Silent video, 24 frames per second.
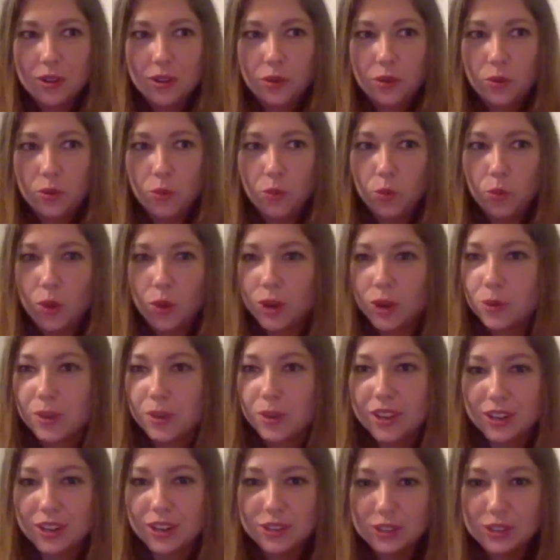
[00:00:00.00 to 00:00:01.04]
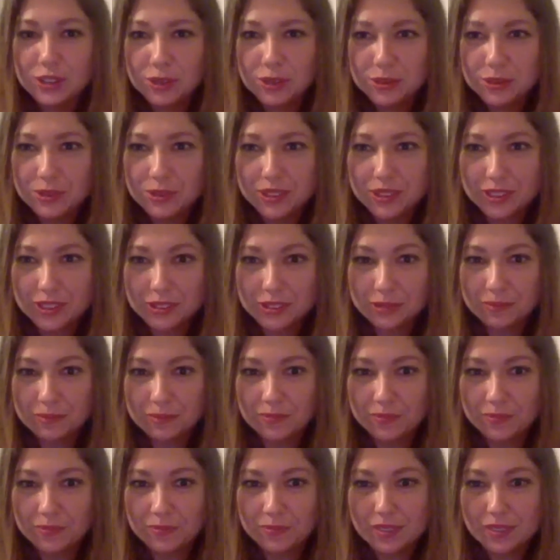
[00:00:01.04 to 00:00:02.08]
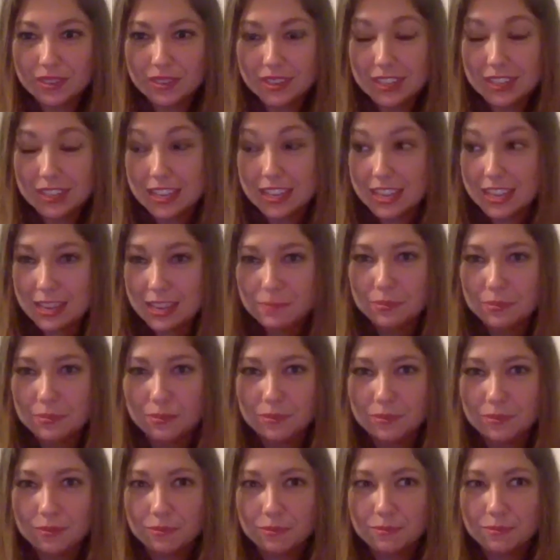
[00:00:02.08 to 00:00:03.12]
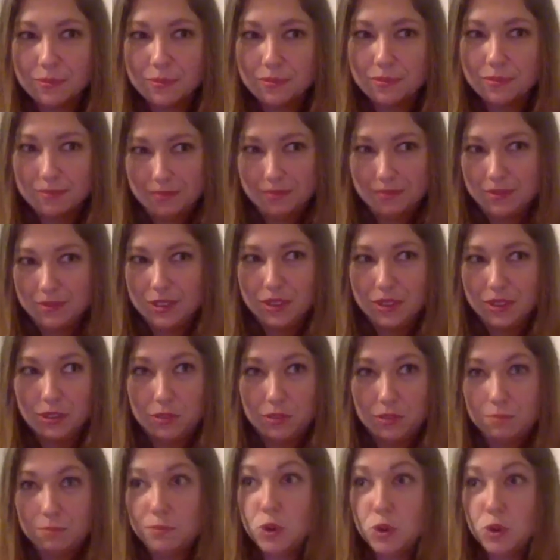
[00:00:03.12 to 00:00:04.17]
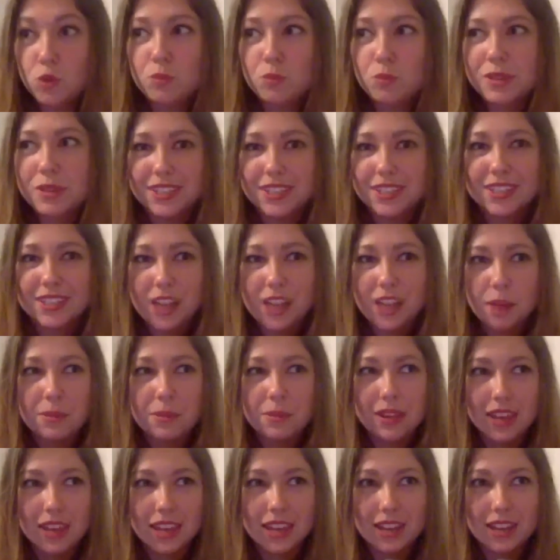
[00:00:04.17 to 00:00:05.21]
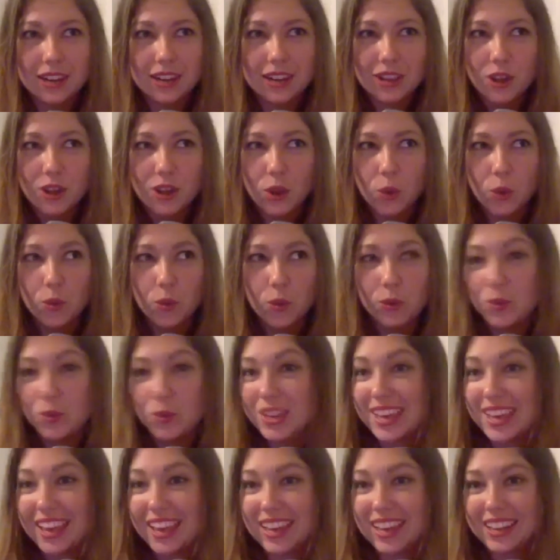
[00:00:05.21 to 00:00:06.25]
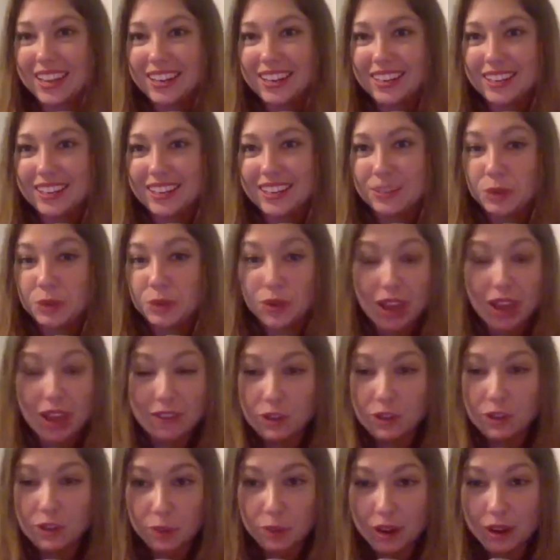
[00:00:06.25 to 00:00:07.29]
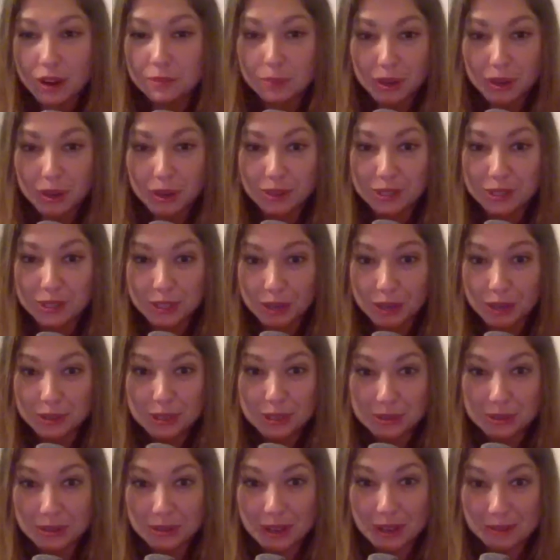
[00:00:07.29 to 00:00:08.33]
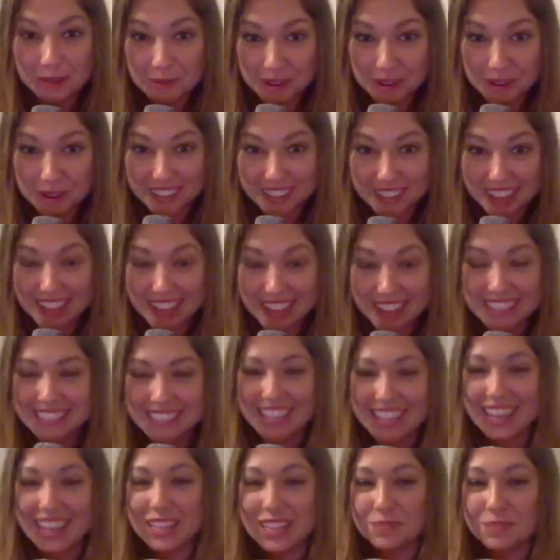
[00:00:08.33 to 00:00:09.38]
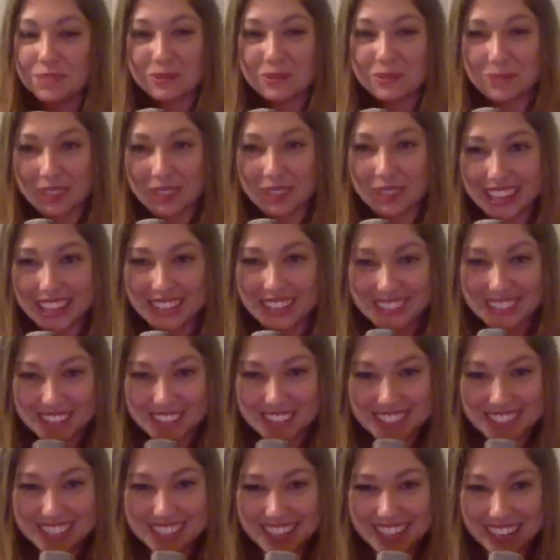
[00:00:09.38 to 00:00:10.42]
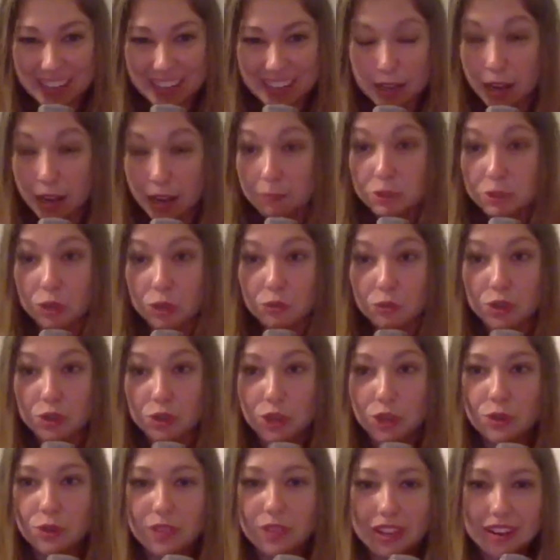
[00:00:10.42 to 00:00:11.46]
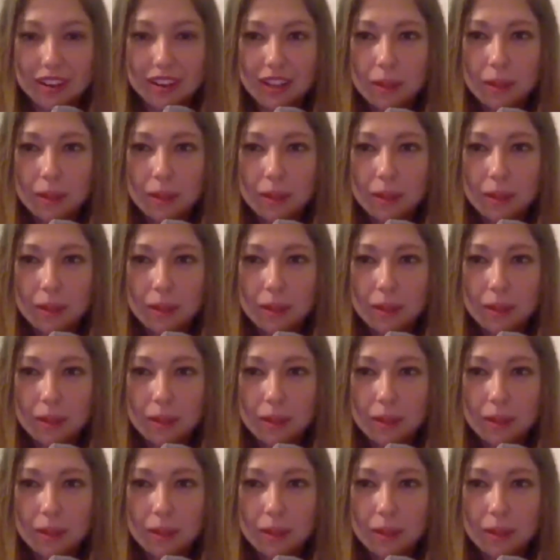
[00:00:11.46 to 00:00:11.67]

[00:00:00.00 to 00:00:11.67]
what are we going to do to keep new business coming in when we don't have our bread and butter to go to anymore. Like it's been really interesting. And I'm so new that